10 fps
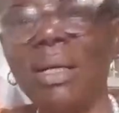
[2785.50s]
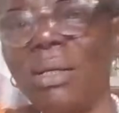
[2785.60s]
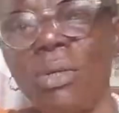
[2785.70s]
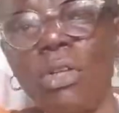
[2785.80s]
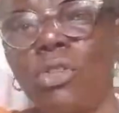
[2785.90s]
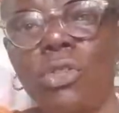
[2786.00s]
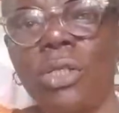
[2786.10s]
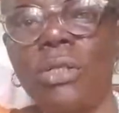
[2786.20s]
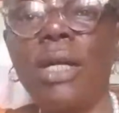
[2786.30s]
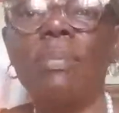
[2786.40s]
not
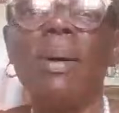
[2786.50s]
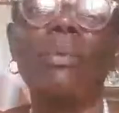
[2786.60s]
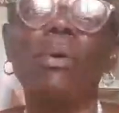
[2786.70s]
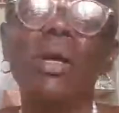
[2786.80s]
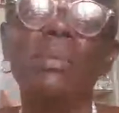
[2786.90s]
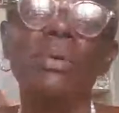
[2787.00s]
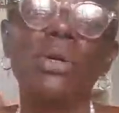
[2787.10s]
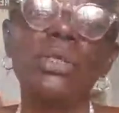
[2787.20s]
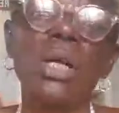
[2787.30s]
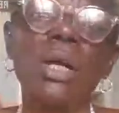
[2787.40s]
using red palm oil
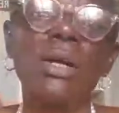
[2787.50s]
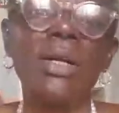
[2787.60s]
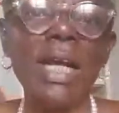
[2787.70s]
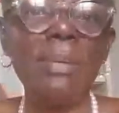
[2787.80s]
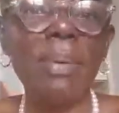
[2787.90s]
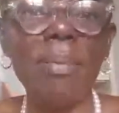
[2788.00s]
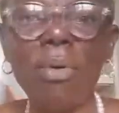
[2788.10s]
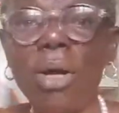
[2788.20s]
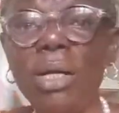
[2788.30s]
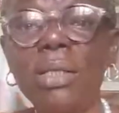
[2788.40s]
because red
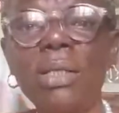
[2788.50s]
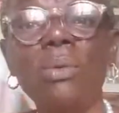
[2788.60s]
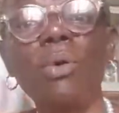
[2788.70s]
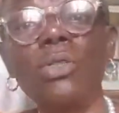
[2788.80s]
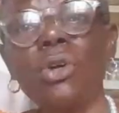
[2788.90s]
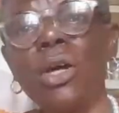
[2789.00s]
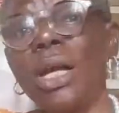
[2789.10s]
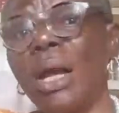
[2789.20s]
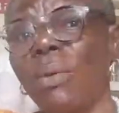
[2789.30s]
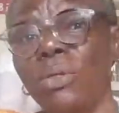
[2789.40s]
palm oil was
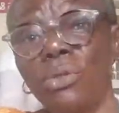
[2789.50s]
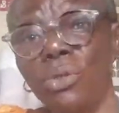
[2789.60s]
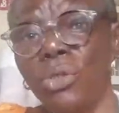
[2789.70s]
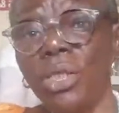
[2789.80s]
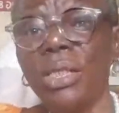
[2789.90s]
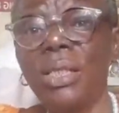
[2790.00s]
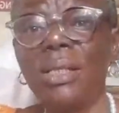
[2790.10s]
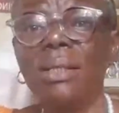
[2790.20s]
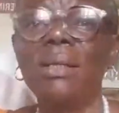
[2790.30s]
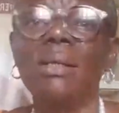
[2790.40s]
oil I was using.
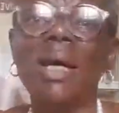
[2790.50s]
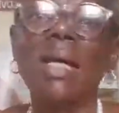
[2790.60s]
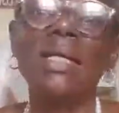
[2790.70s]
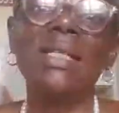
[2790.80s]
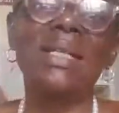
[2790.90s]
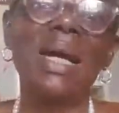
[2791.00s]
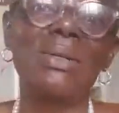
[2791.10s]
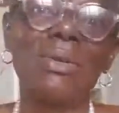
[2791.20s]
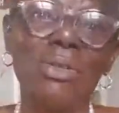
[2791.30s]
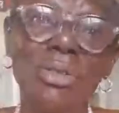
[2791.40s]
And it
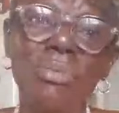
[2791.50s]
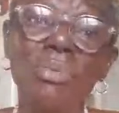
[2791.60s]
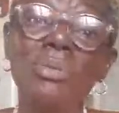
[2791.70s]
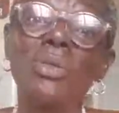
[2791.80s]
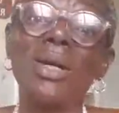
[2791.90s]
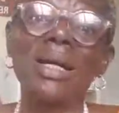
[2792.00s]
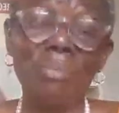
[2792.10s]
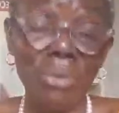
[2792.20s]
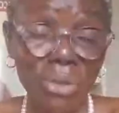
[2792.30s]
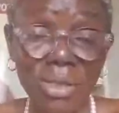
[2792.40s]
can contribute
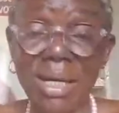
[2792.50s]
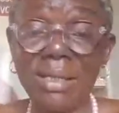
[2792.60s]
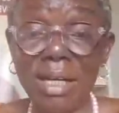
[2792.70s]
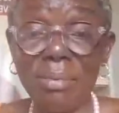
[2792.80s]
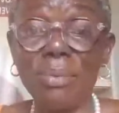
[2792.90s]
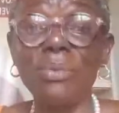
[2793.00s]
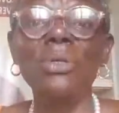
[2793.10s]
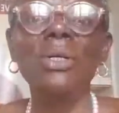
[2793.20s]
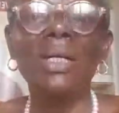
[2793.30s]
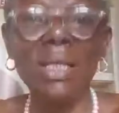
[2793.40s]
because I tell
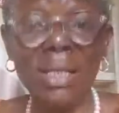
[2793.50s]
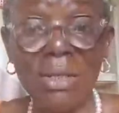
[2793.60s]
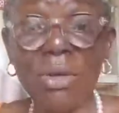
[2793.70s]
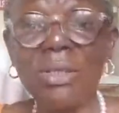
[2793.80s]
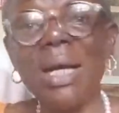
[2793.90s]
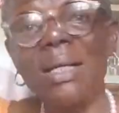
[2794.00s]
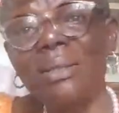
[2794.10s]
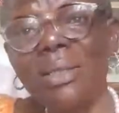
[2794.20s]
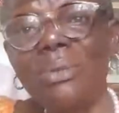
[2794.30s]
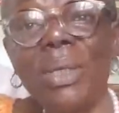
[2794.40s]
people it clogs
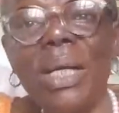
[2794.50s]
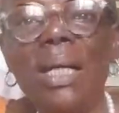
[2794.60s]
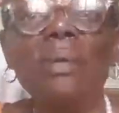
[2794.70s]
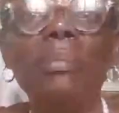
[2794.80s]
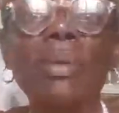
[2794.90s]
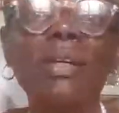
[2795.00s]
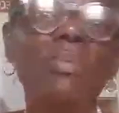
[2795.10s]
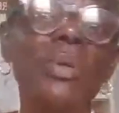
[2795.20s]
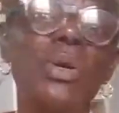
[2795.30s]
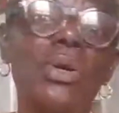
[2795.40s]
arteries, whether they believe
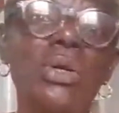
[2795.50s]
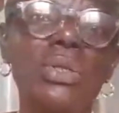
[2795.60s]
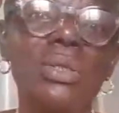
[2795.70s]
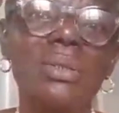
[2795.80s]
me or not.